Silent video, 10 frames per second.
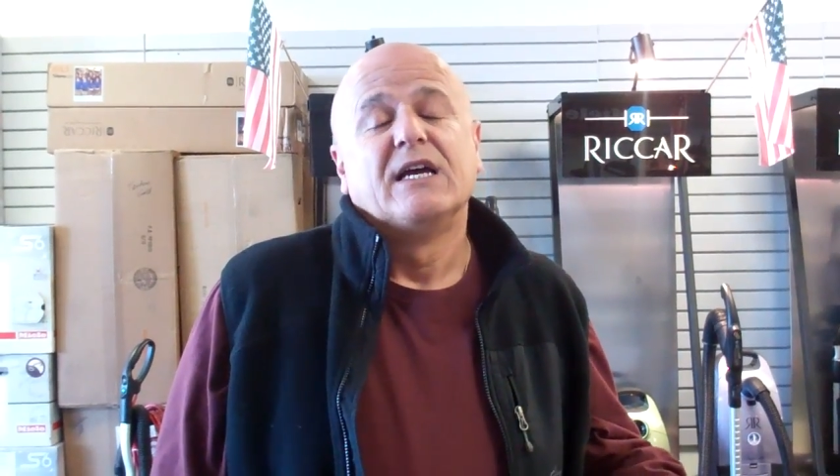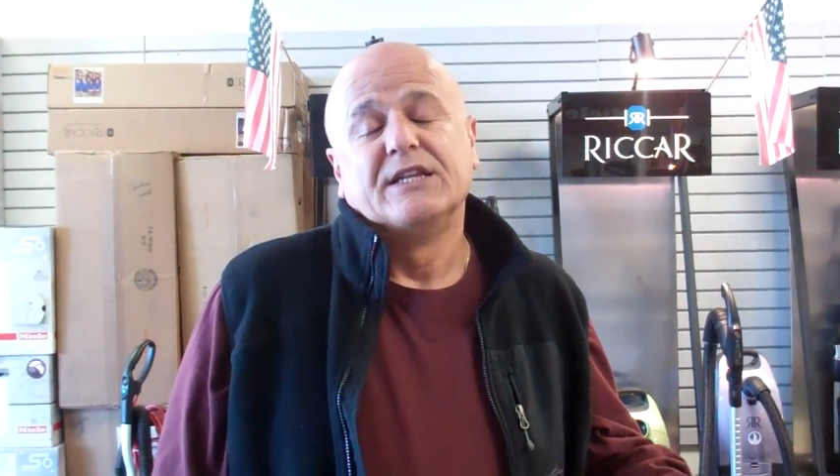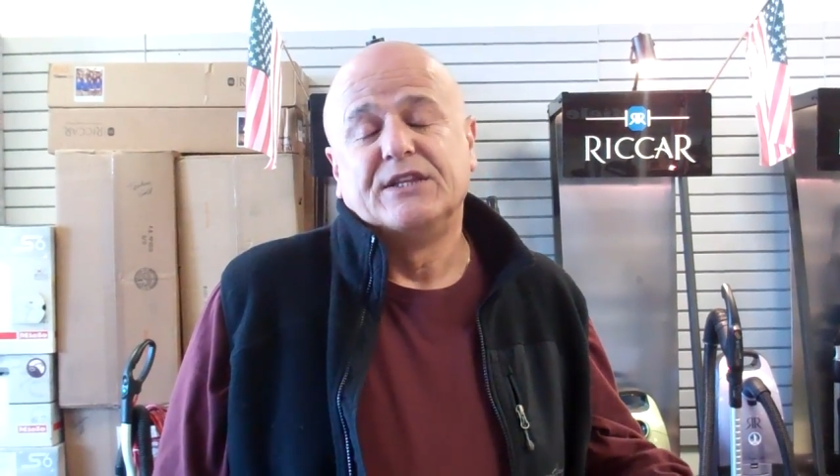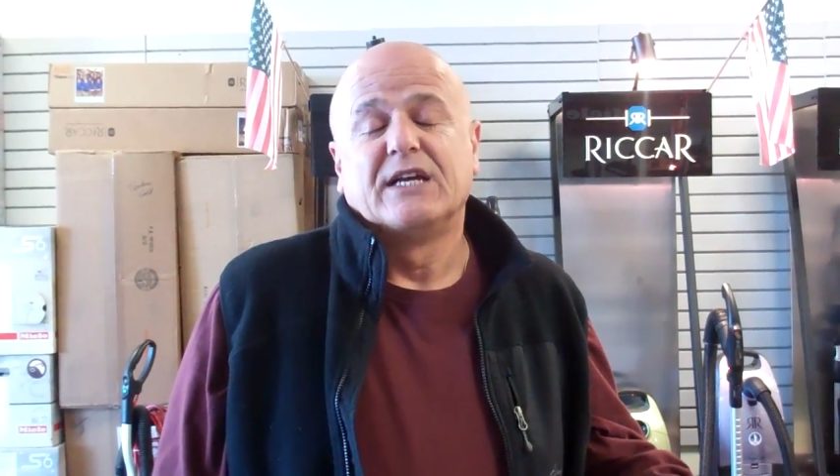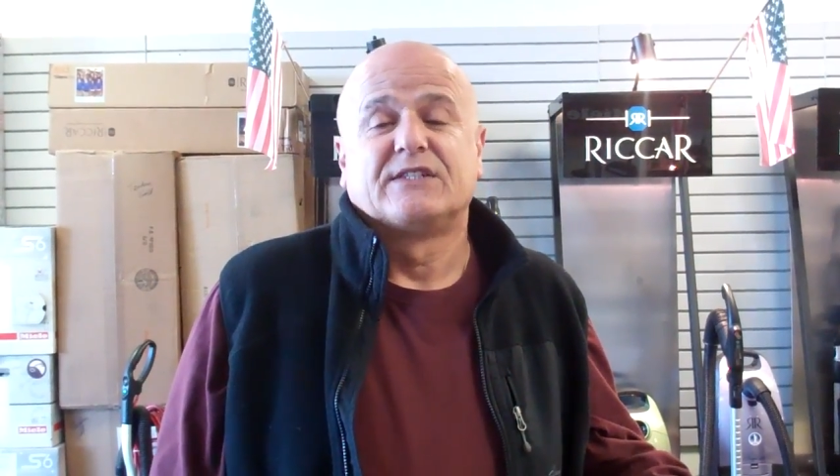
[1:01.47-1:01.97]

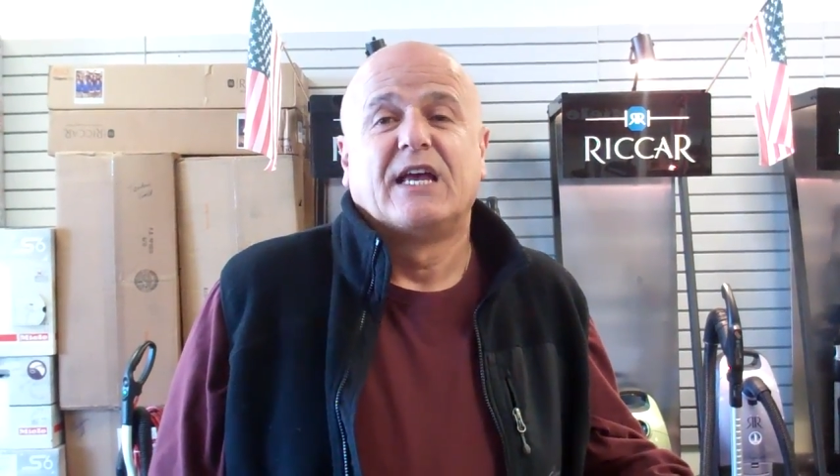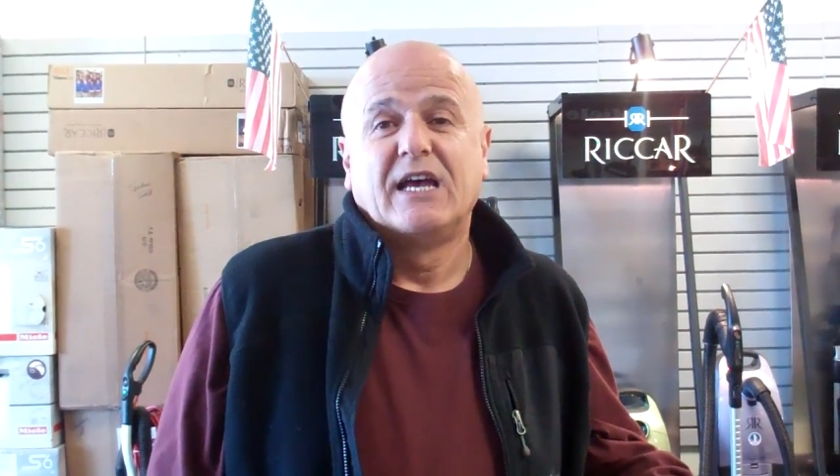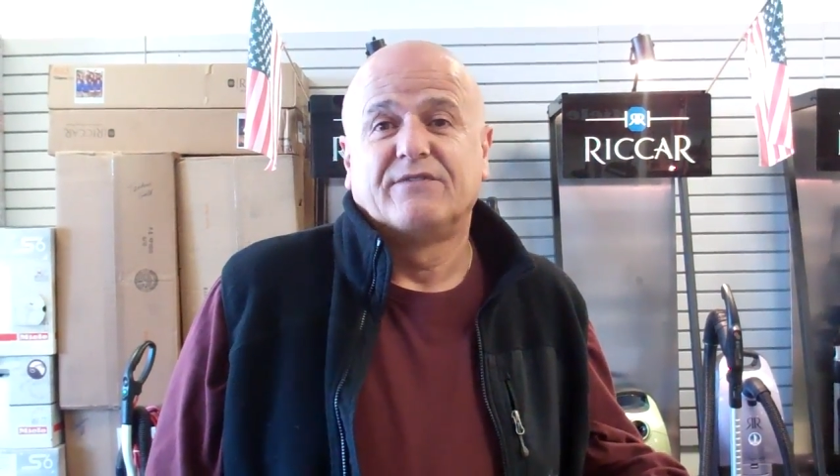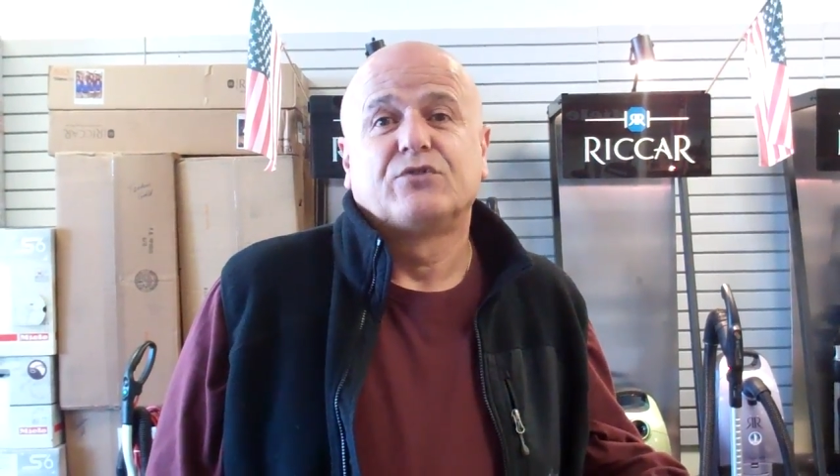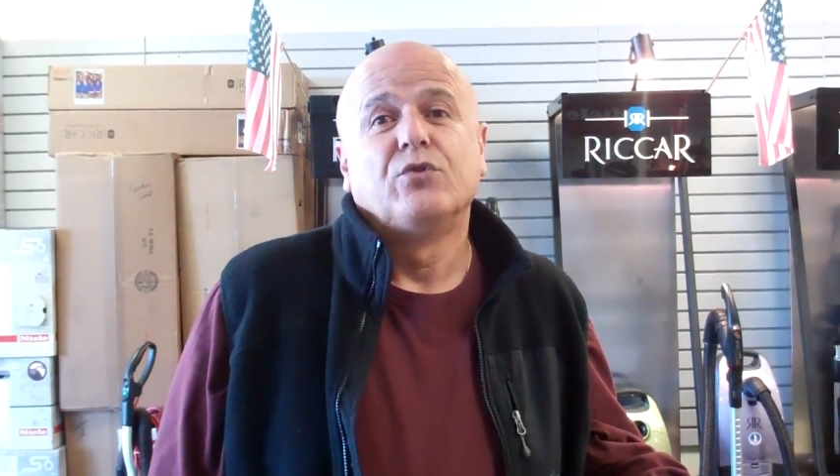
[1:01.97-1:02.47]
It does
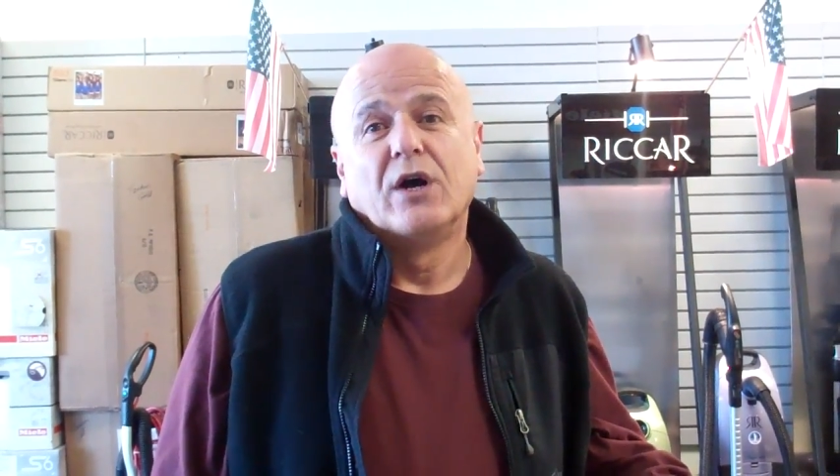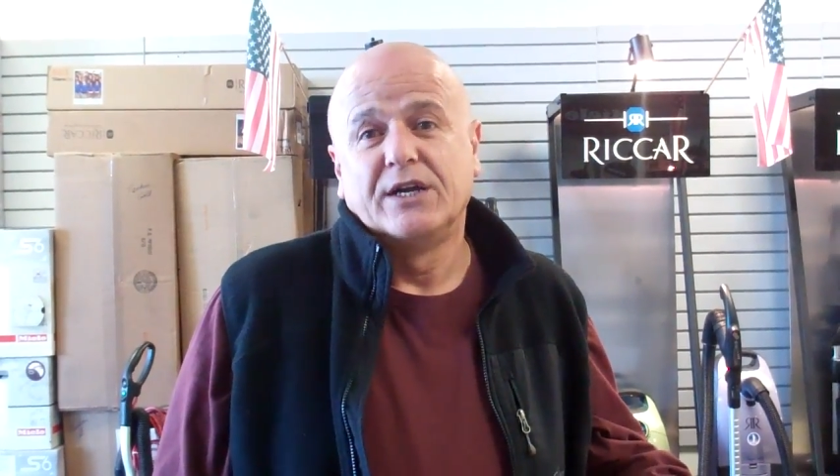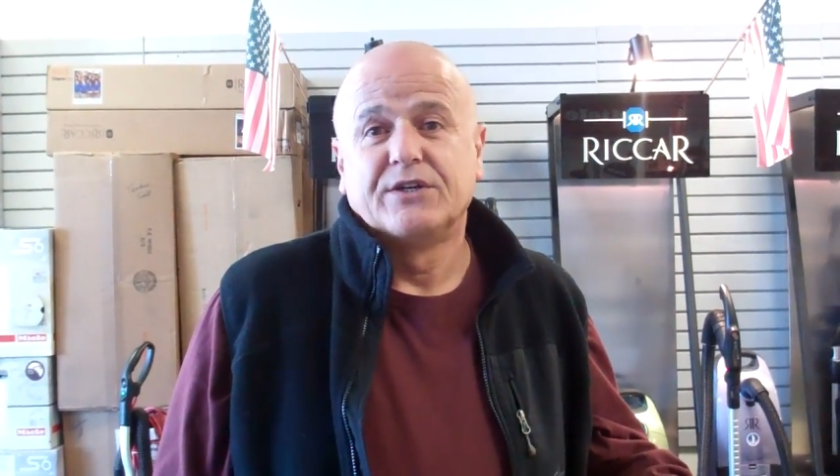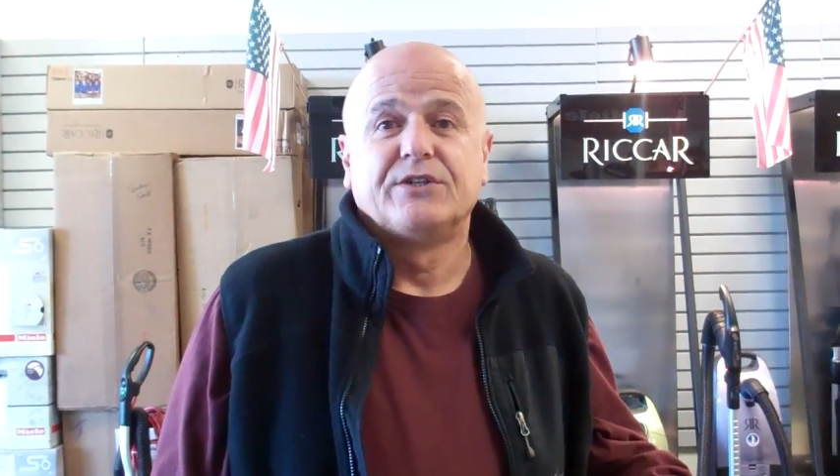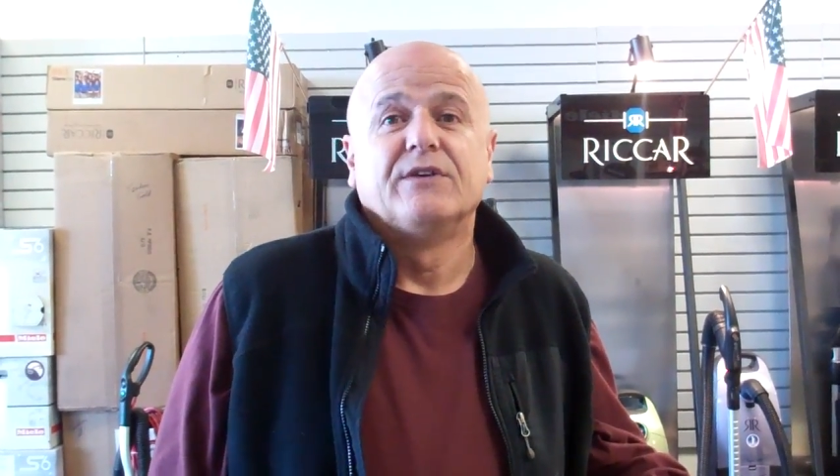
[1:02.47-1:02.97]
have
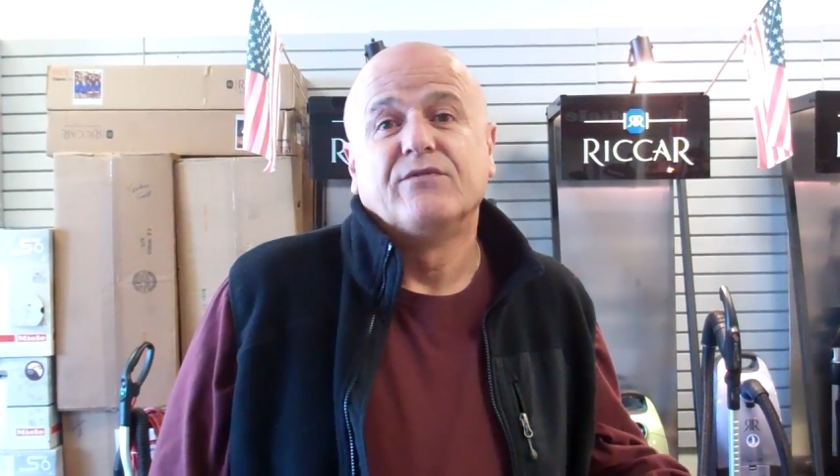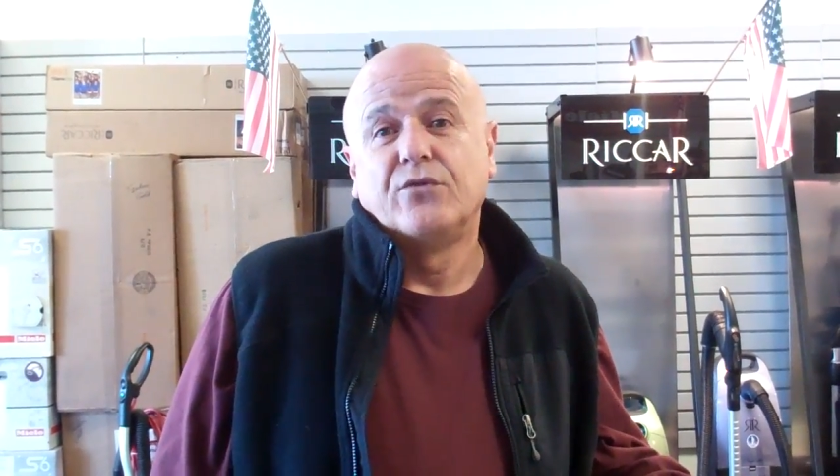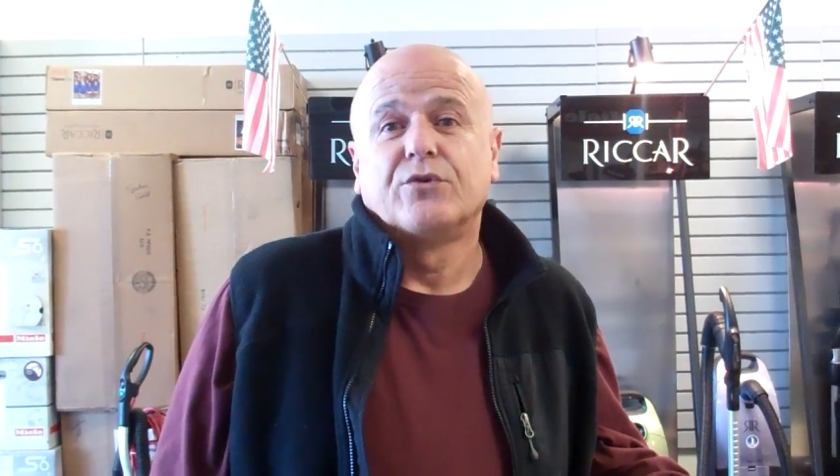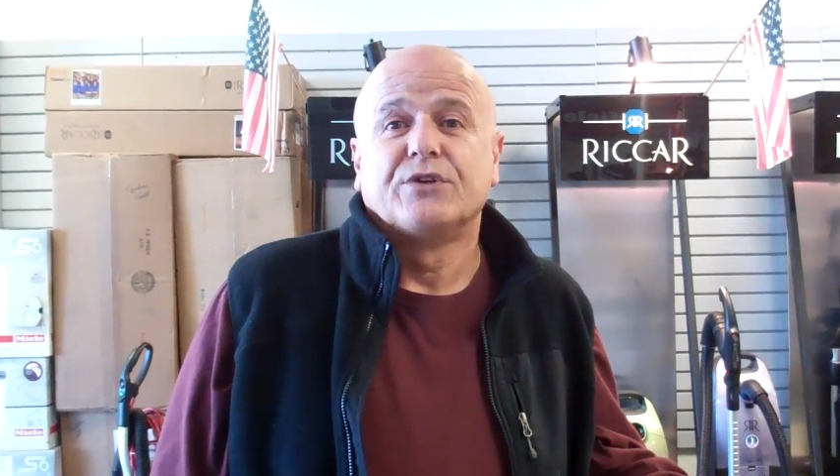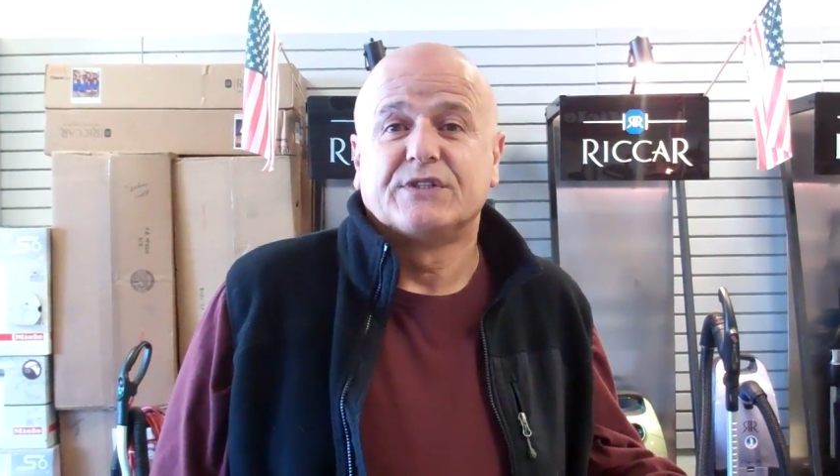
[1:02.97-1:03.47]
240